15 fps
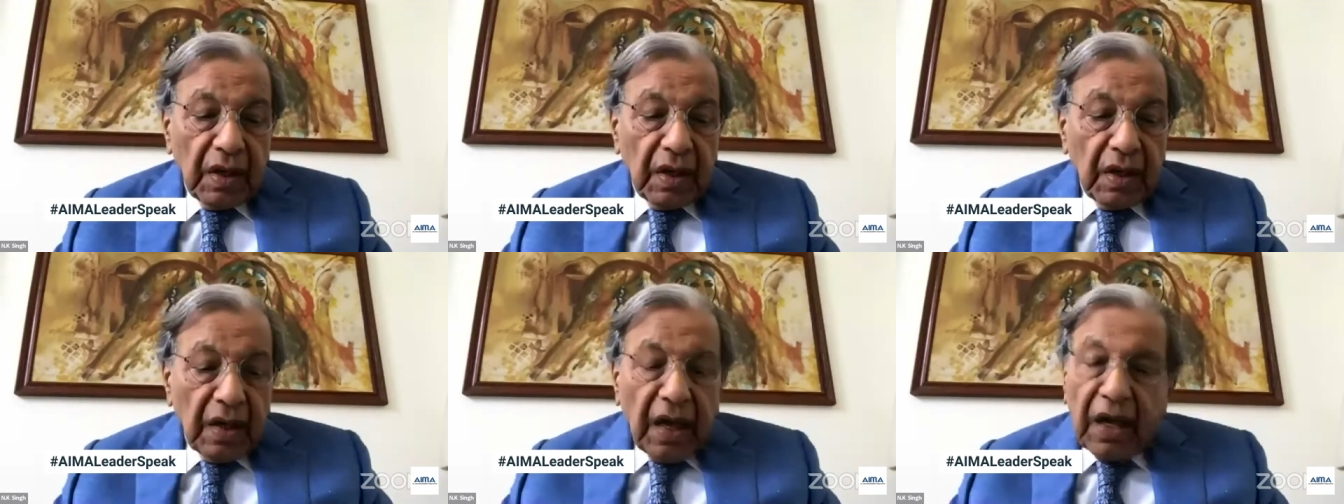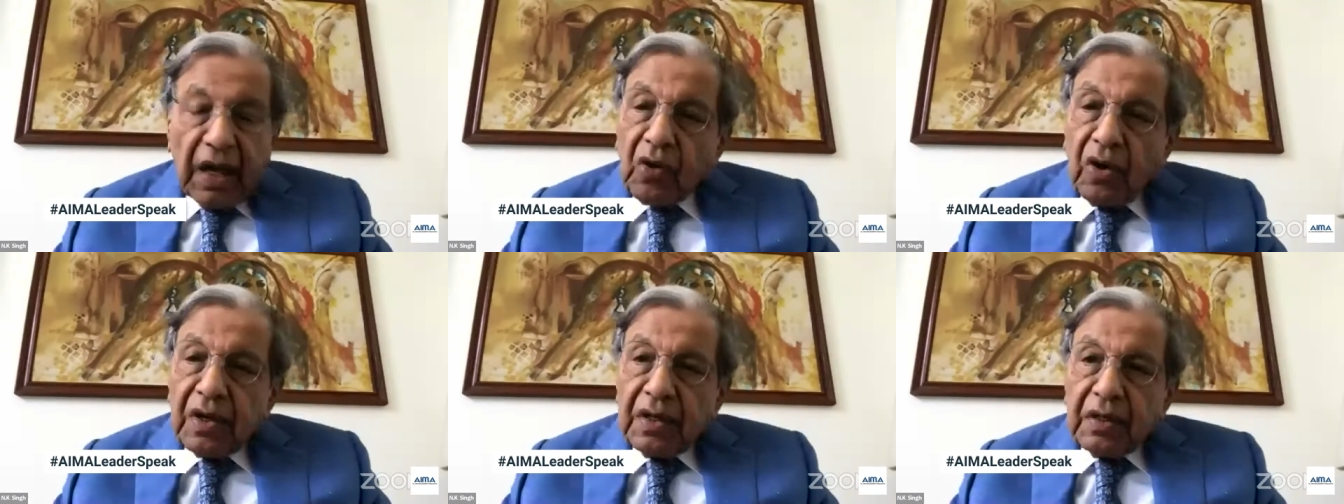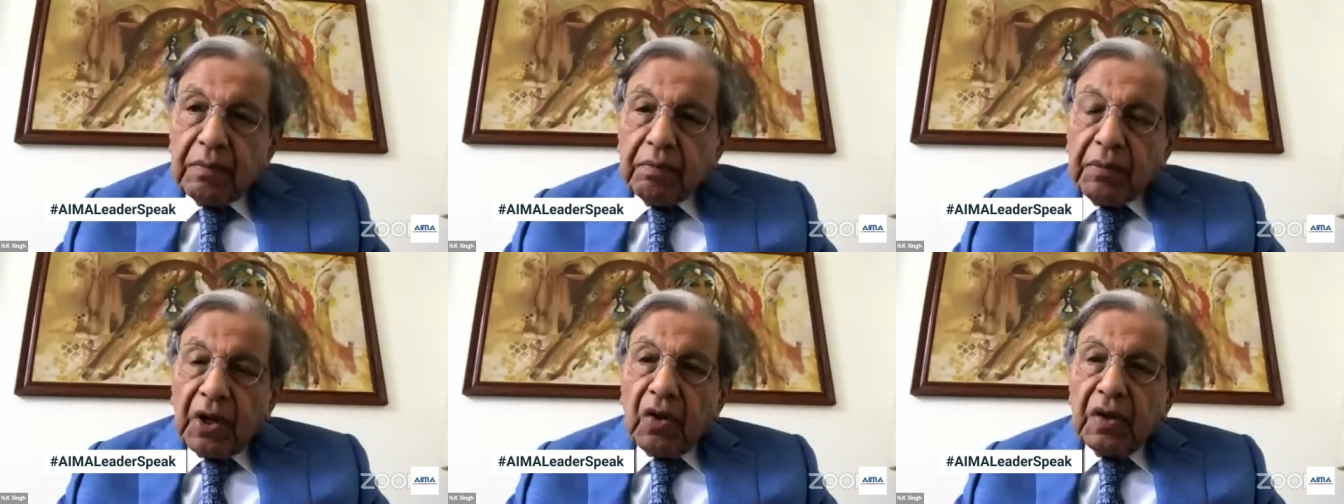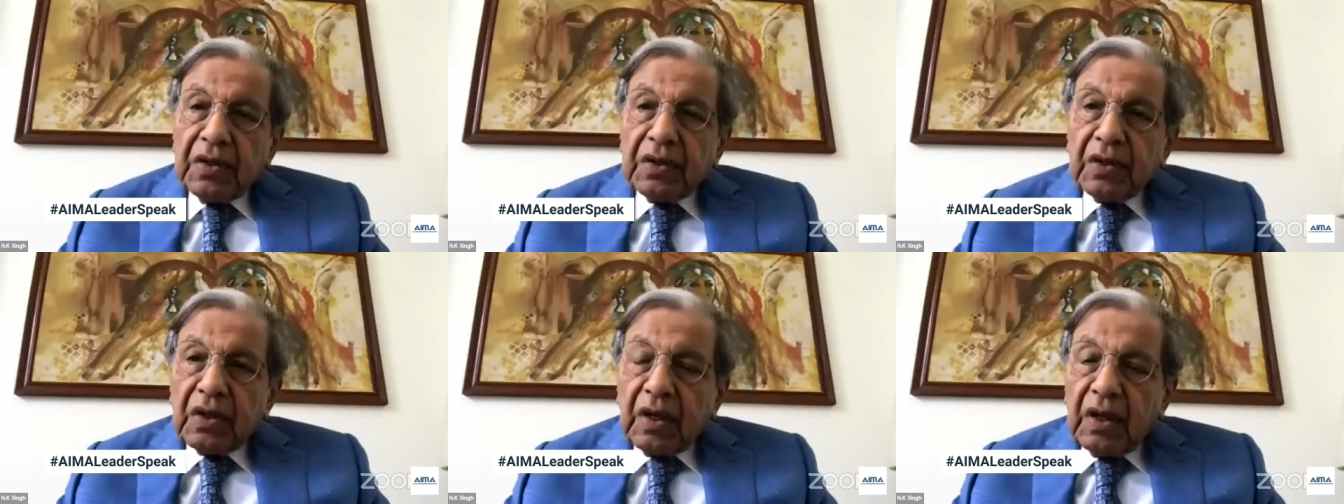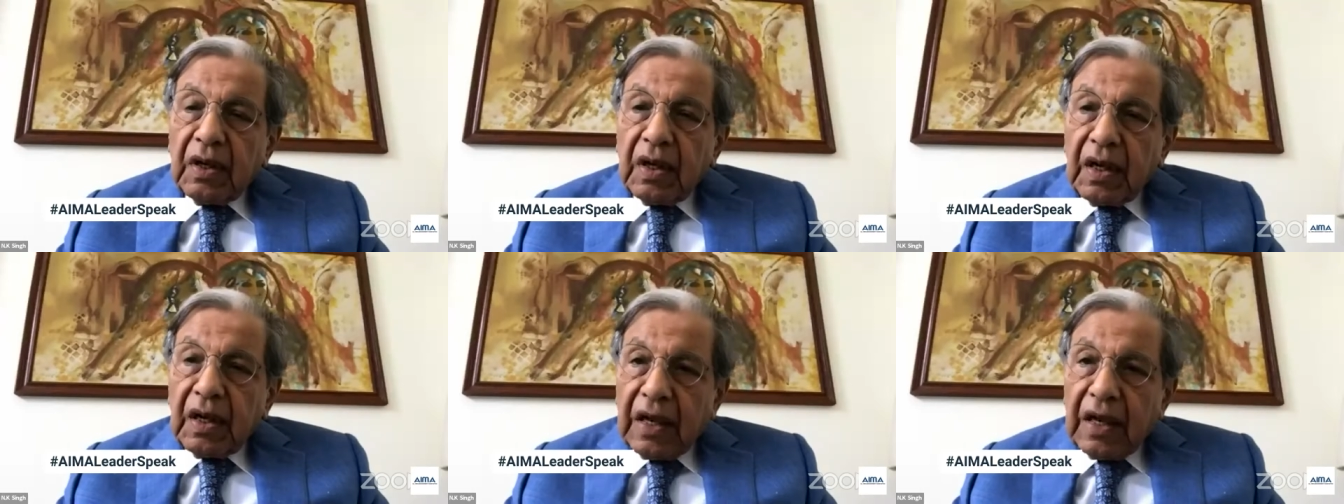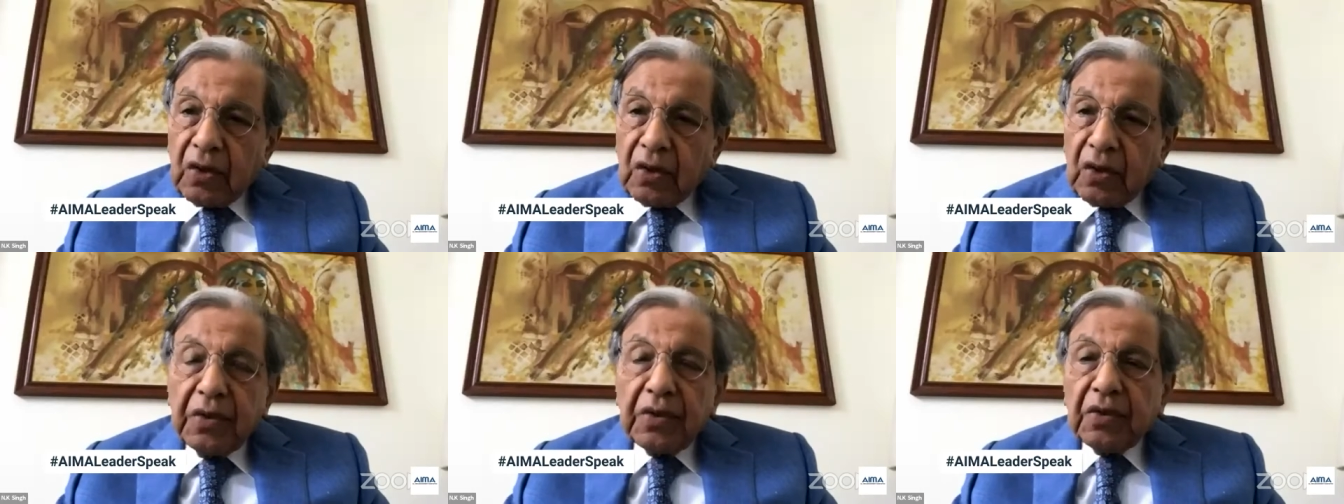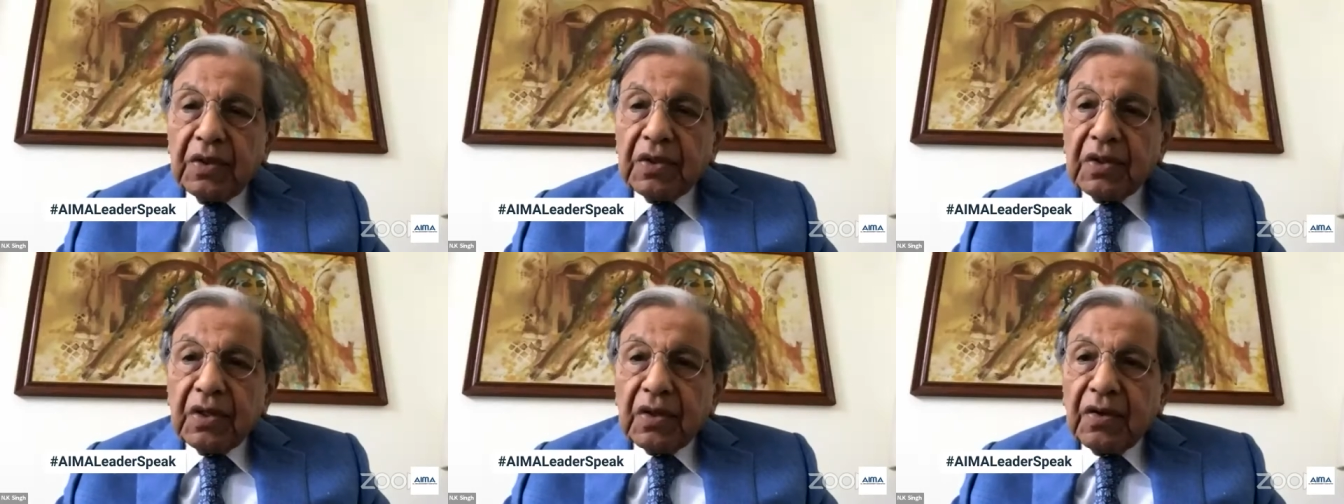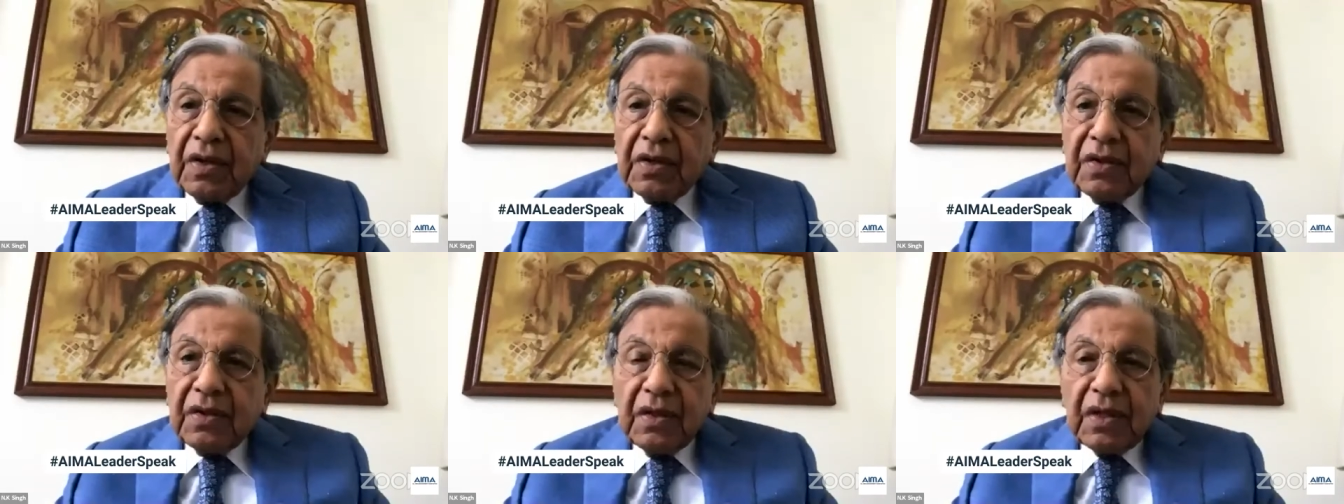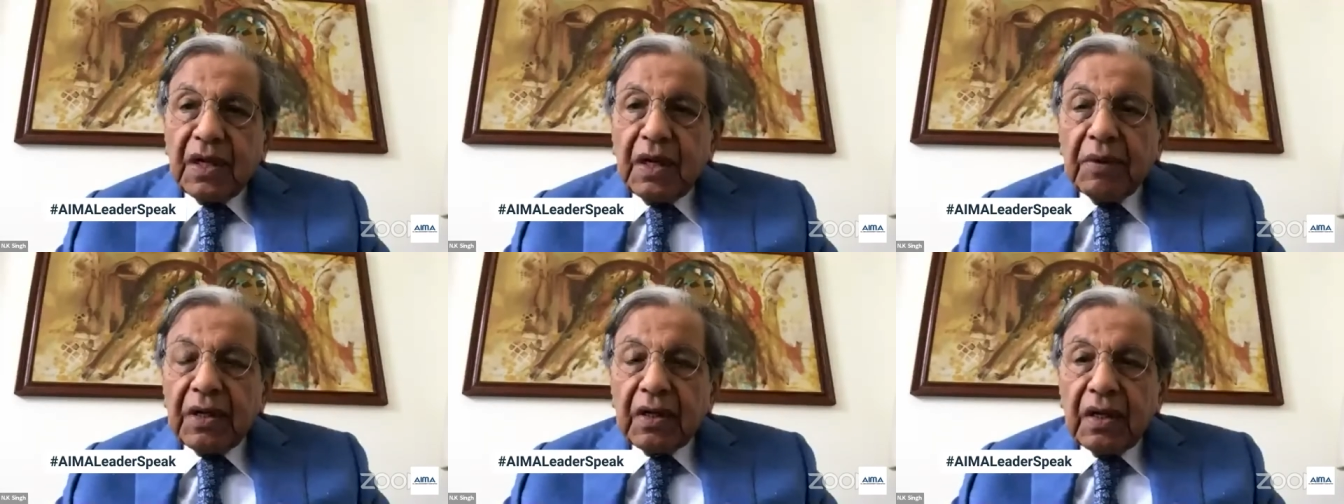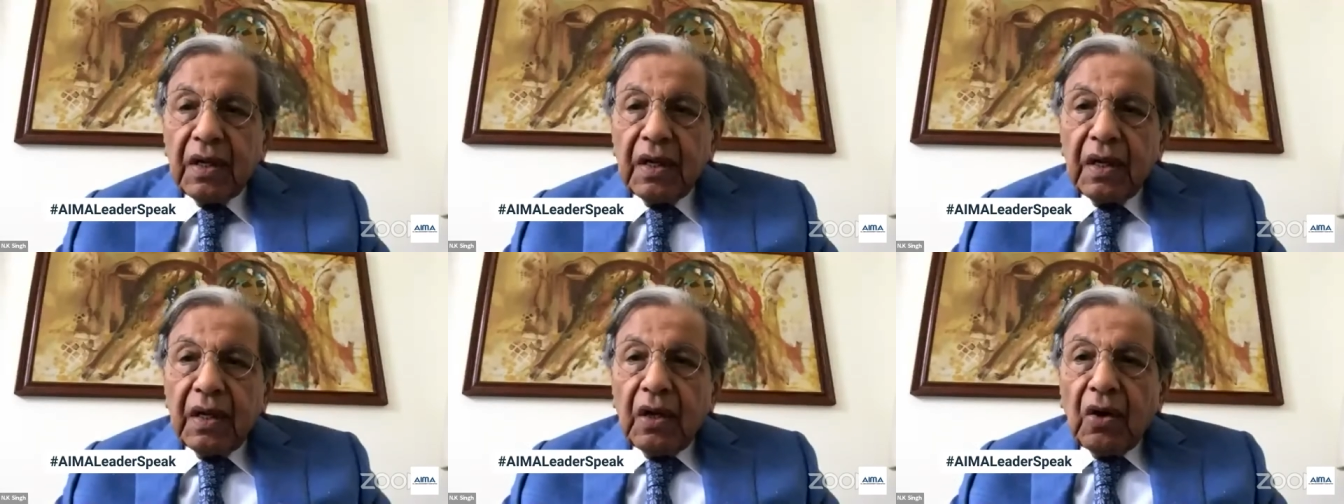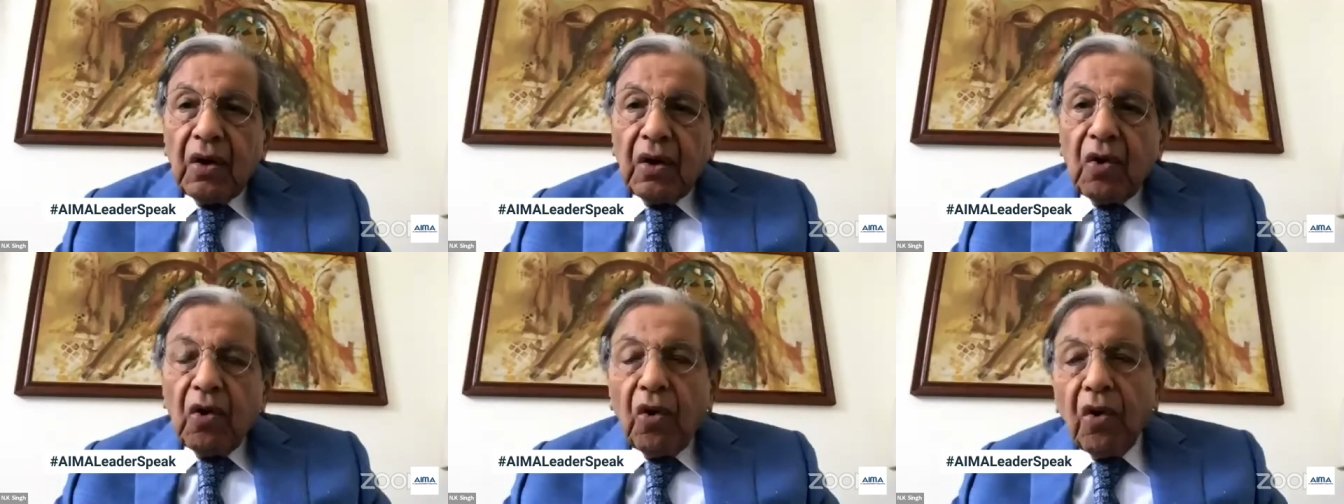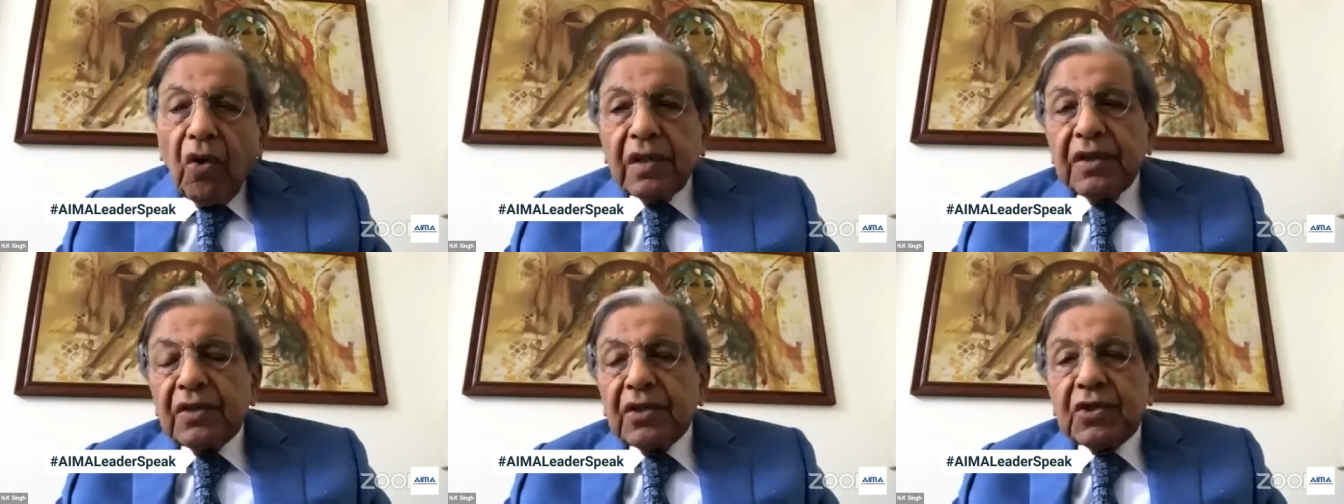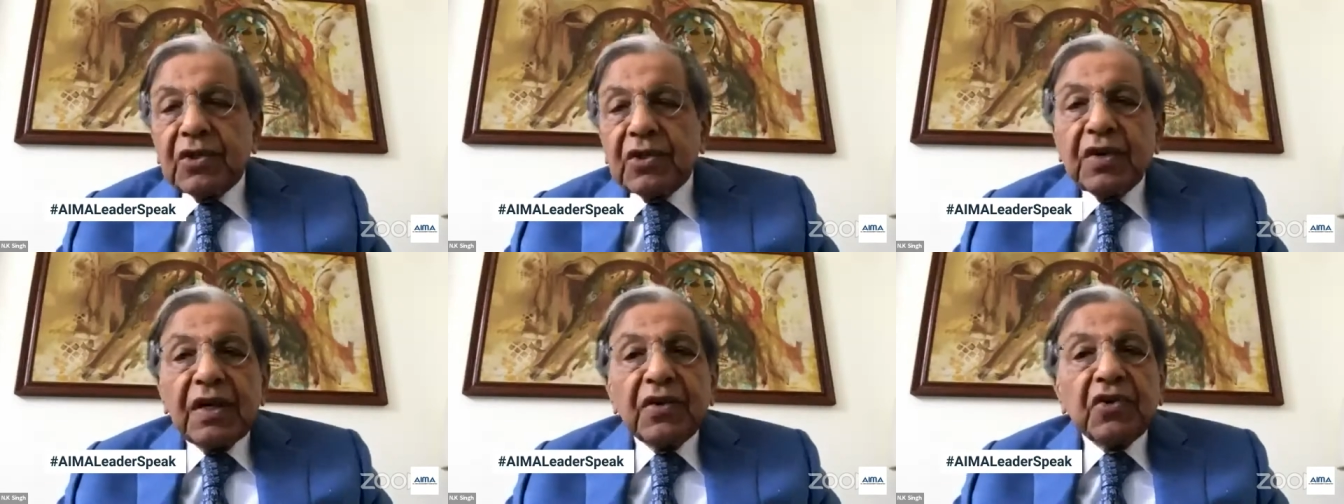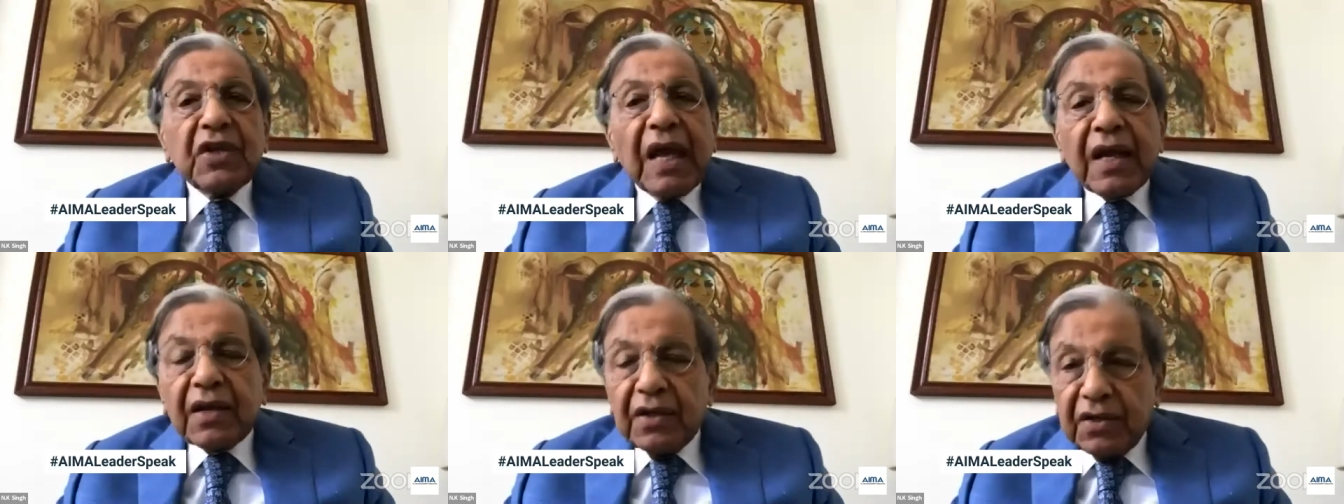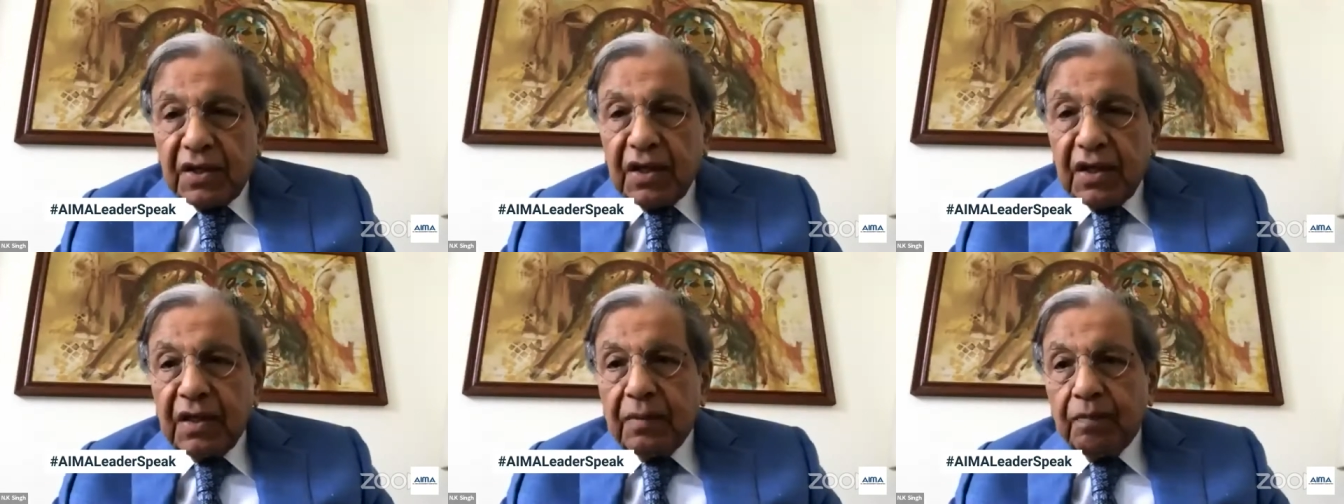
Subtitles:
I call it because, I'll go into this in great detail, but all this is straitjacketed